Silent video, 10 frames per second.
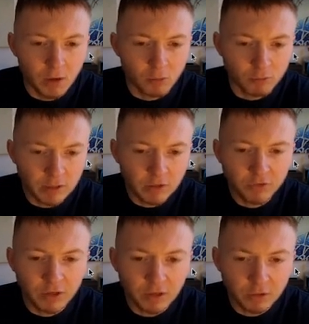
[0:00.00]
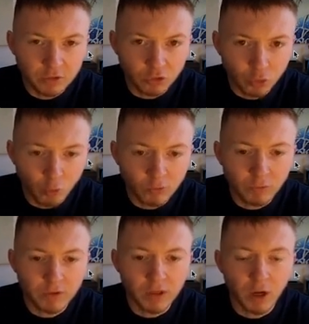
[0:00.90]
Realistically, this tutorial
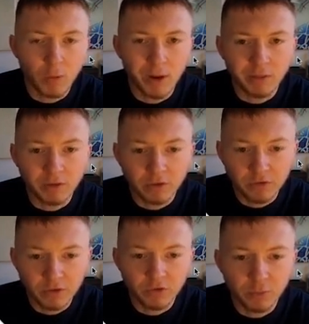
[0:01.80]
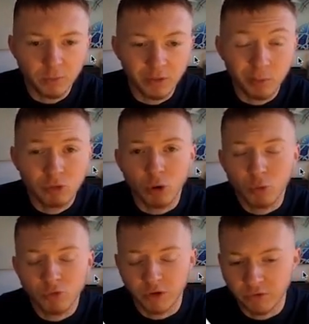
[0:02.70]
video and the system and the
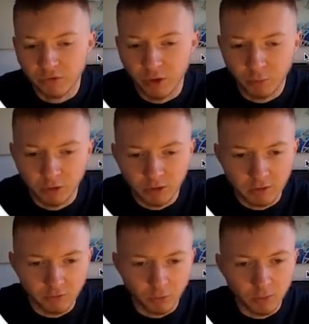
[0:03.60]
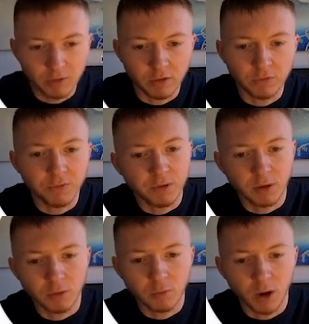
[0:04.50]
processes that I'm going to give you in this
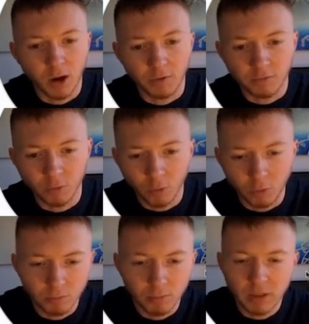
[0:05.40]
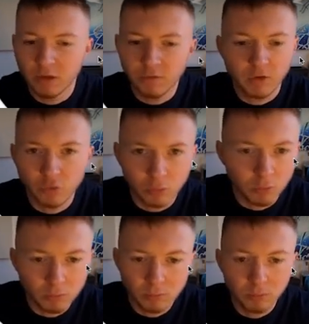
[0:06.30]
video are for individual
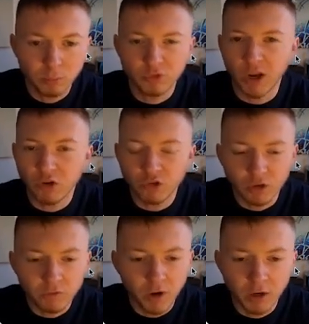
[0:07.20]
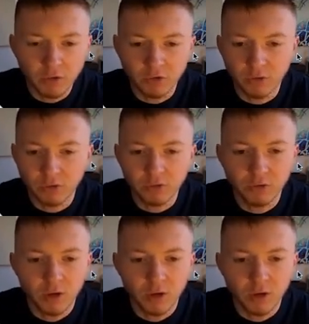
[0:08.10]
protection advisors,